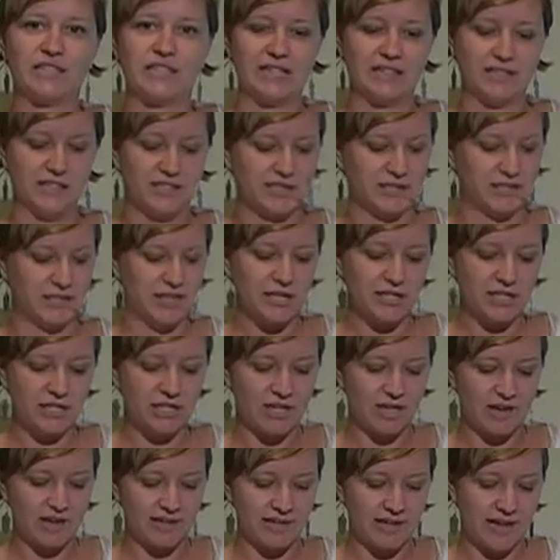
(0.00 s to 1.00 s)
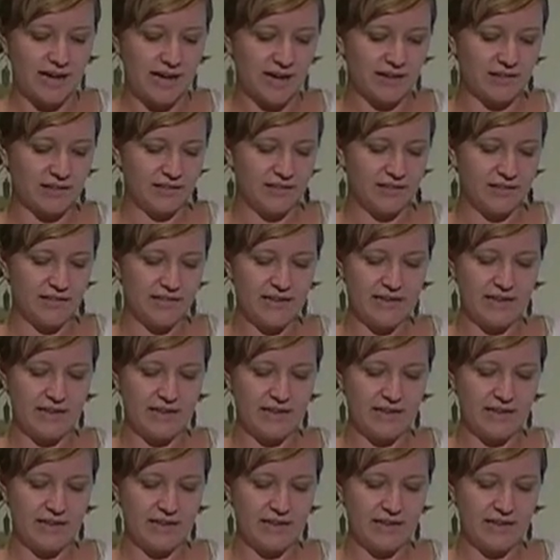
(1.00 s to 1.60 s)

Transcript: installation on the island,